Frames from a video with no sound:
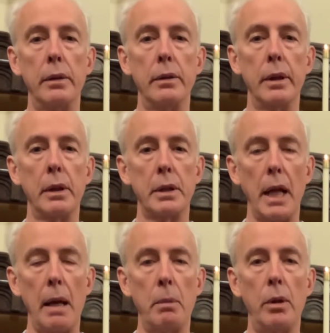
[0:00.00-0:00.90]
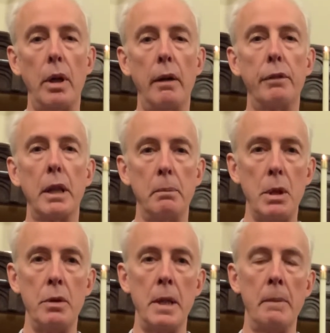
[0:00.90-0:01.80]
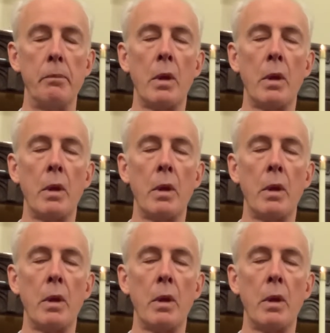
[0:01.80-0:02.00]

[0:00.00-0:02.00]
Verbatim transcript: little table of communion.